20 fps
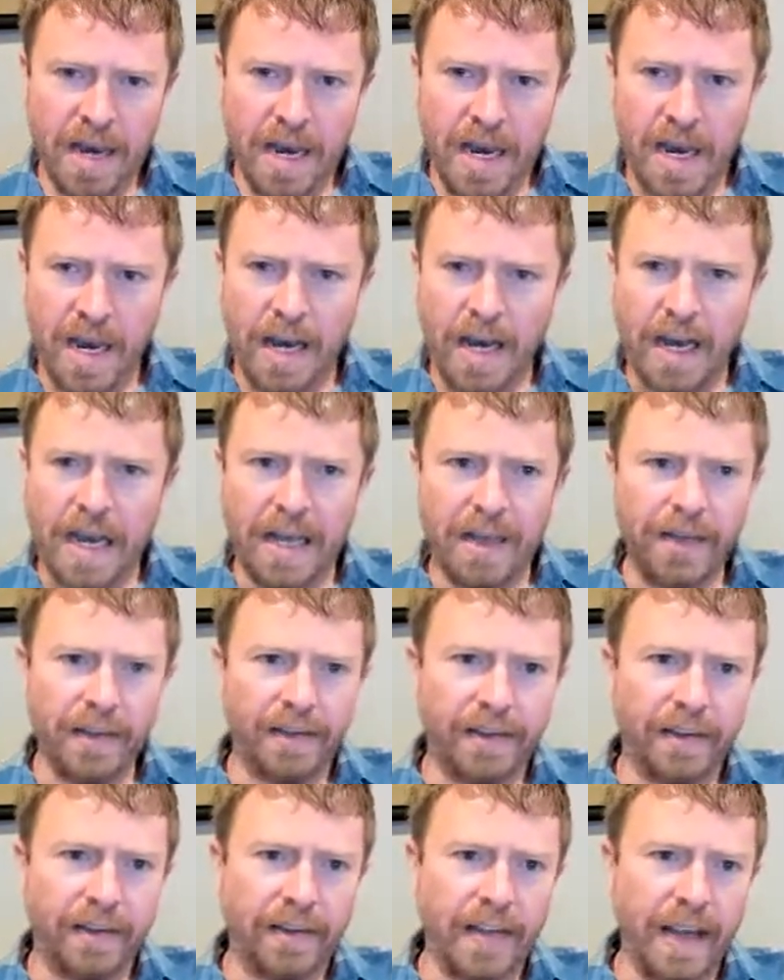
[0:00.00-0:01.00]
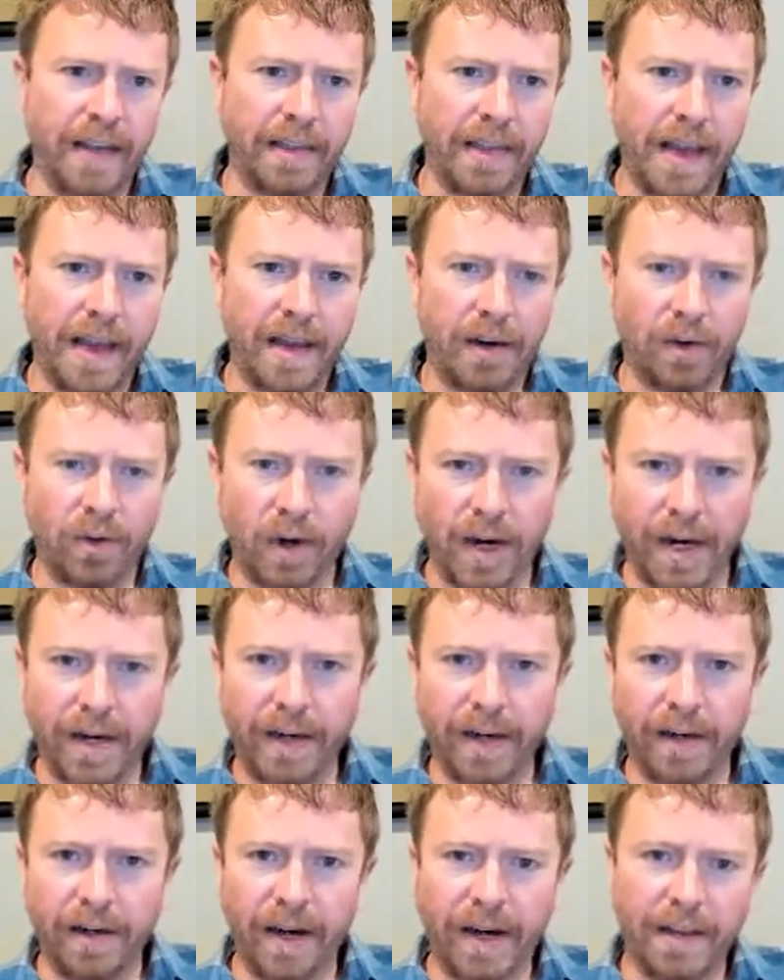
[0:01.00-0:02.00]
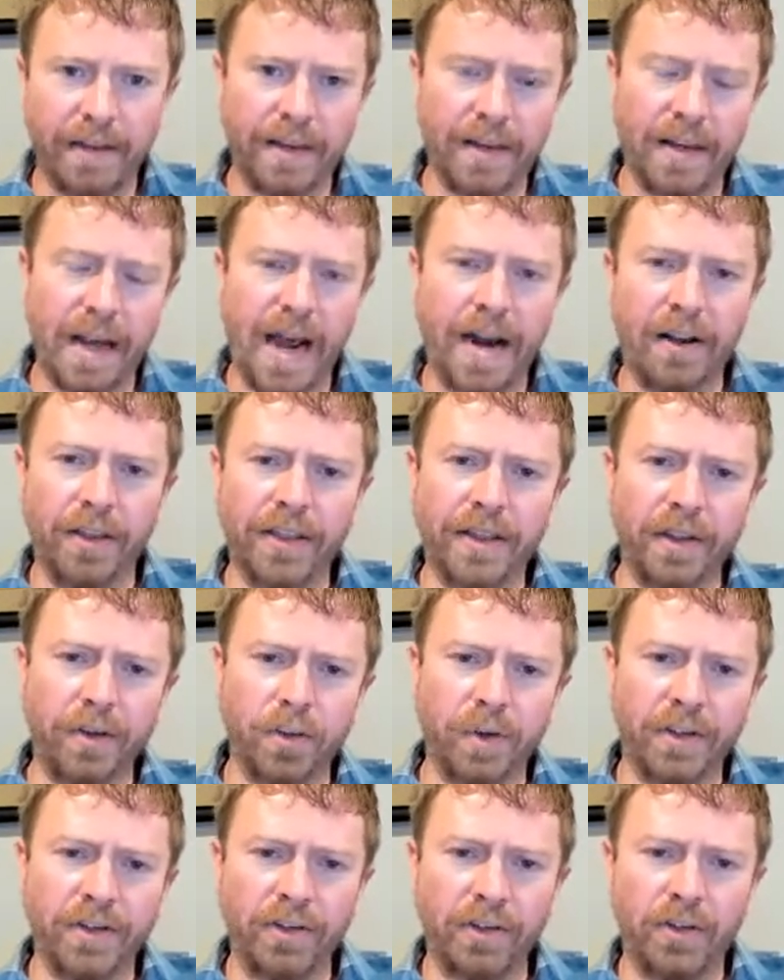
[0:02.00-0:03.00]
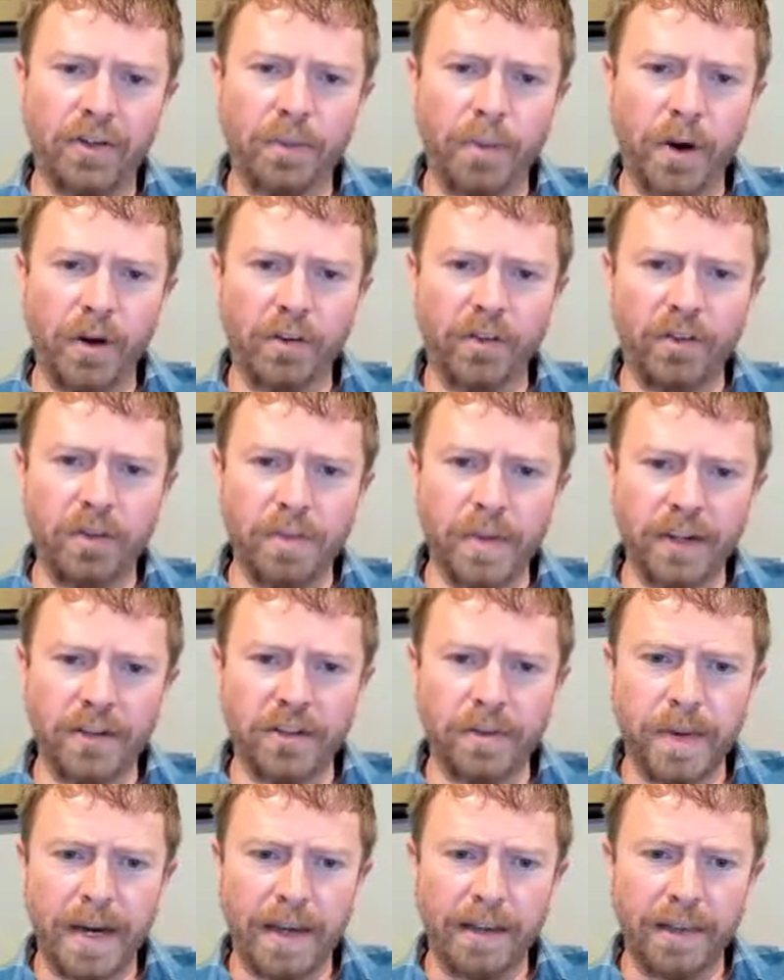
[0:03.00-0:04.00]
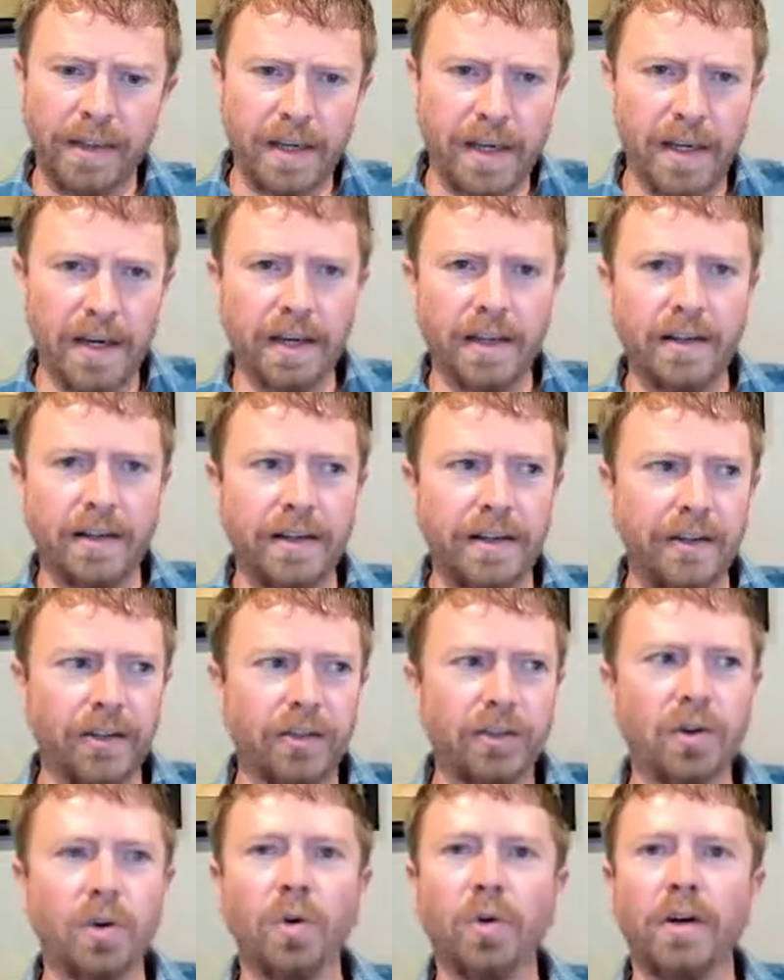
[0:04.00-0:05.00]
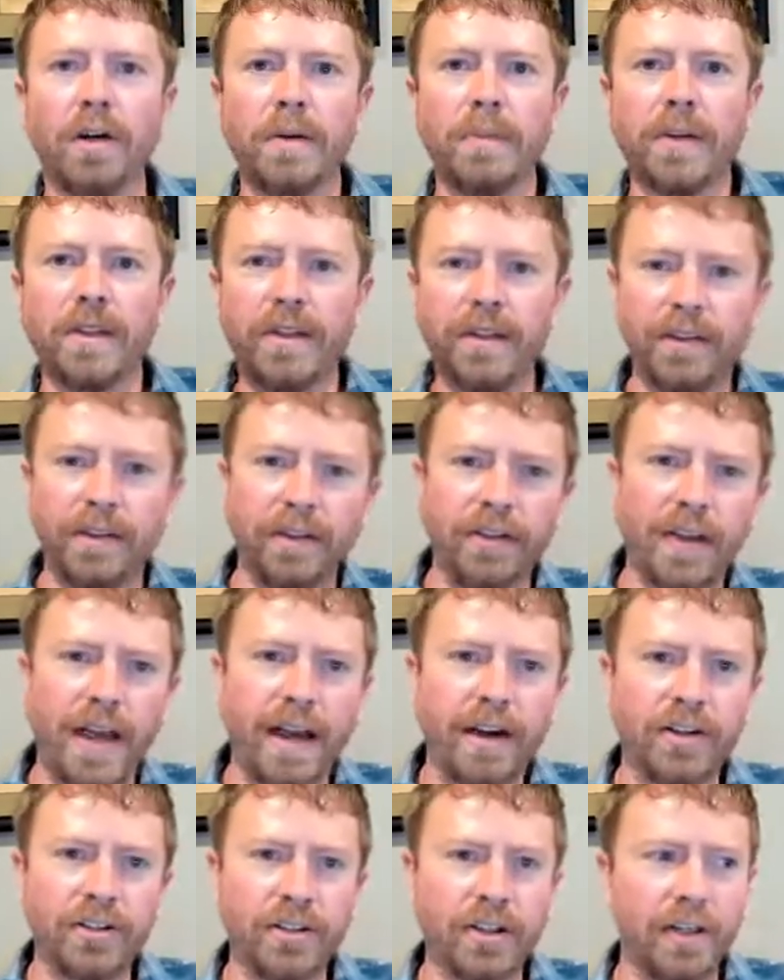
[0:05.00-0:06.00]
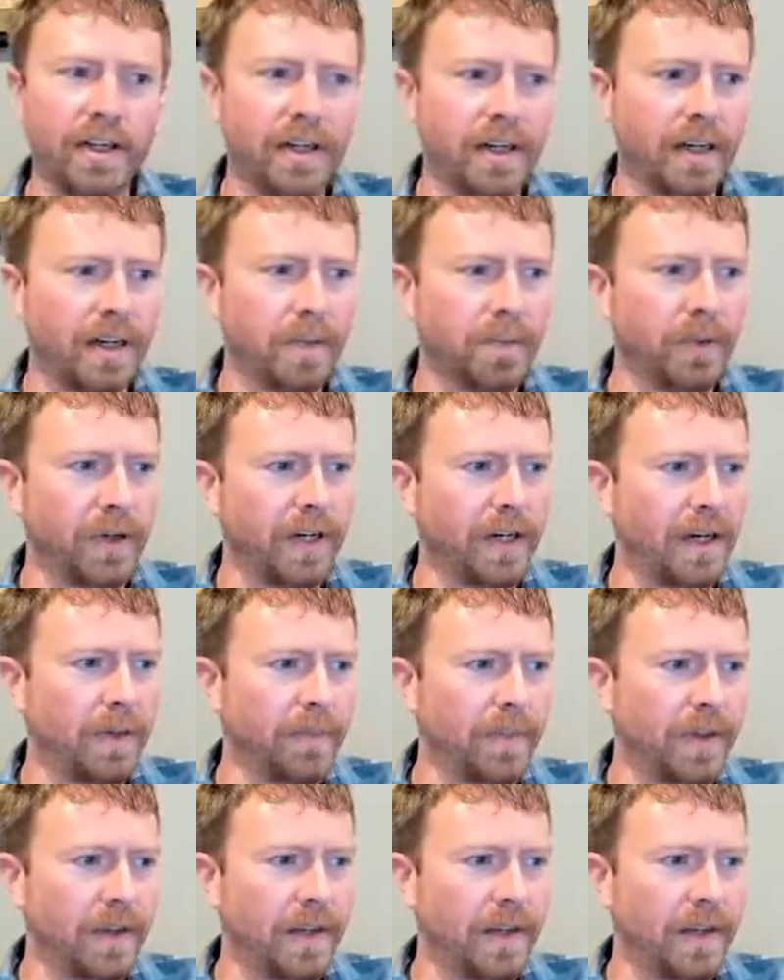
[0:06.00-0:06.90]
And to take that right here, I don't think we spoke too much about the Discord, but this is actually, and I'm going to bring up